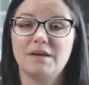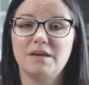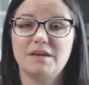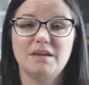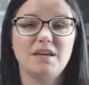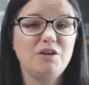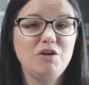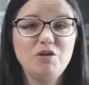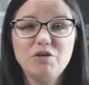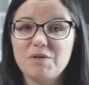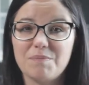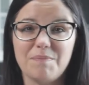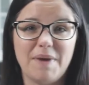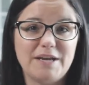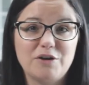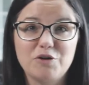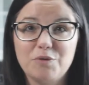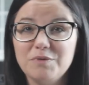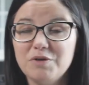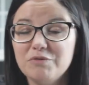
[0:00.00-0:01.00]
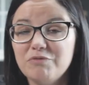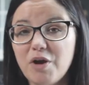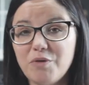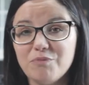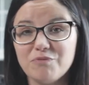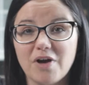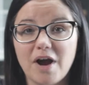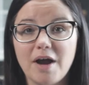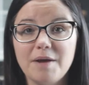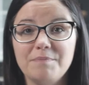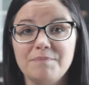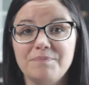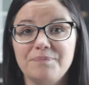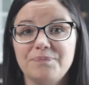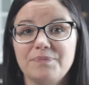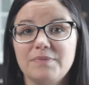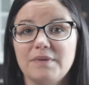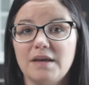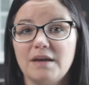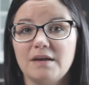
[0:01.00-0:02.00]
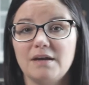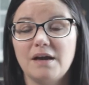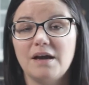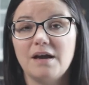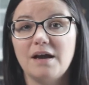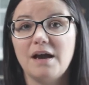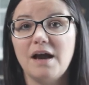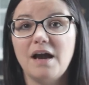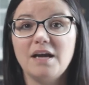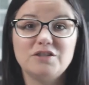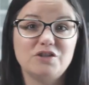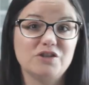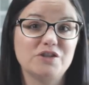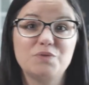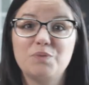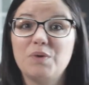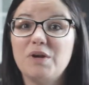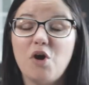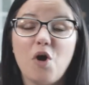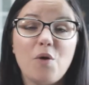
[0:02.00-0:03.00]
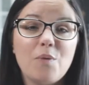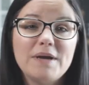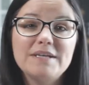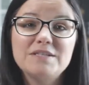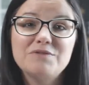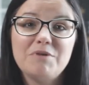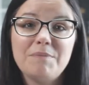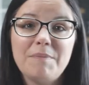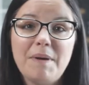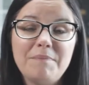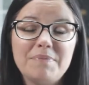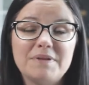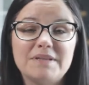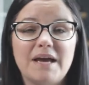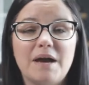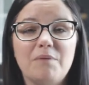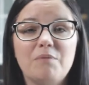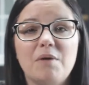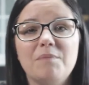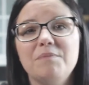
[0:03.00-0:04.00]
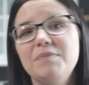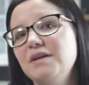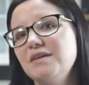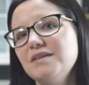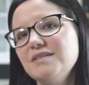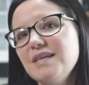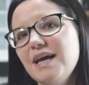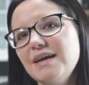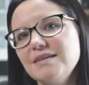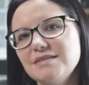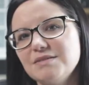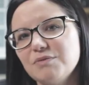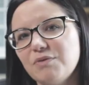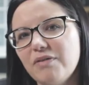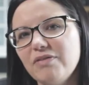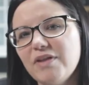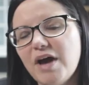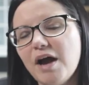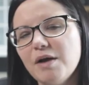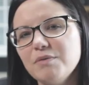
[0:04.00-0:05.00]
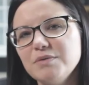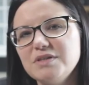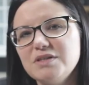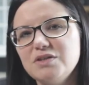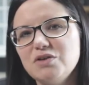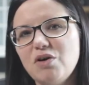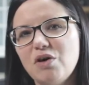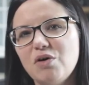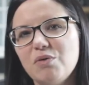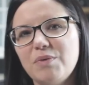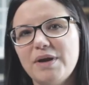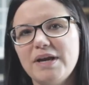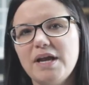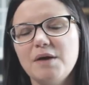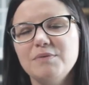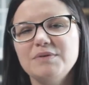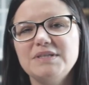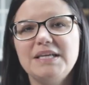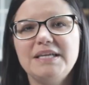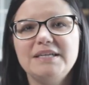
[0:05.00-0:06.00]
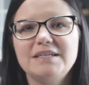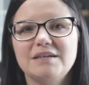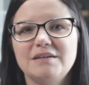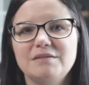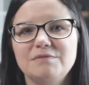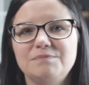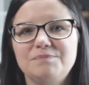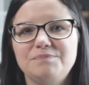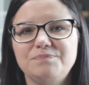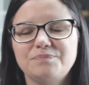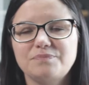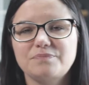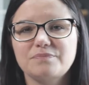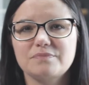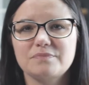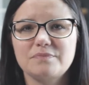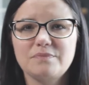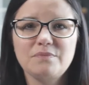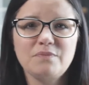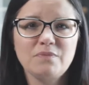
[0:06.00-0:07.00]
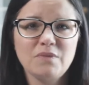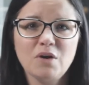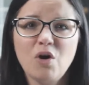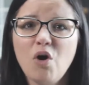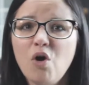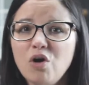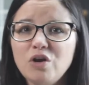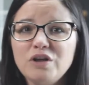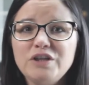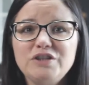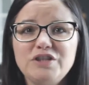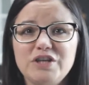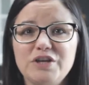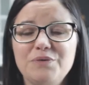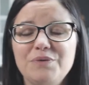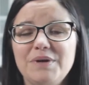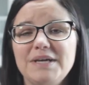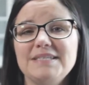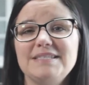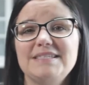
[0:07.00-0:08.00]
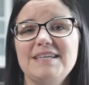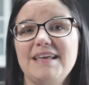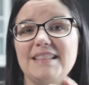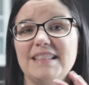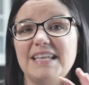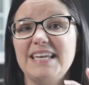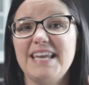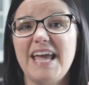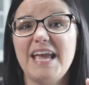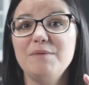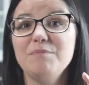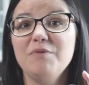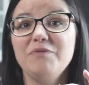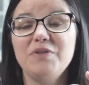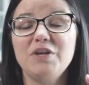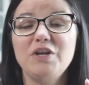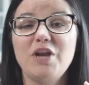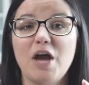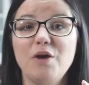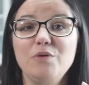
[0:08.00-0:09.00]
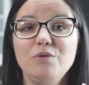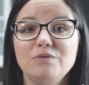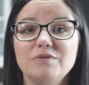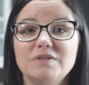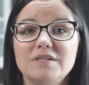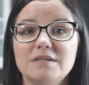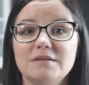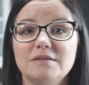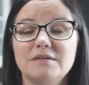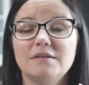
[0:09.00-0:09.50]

Now you can make up your own rhyme. I just will always remember that one because that's the one that I was taught when I was little. All you do is take the name of the note,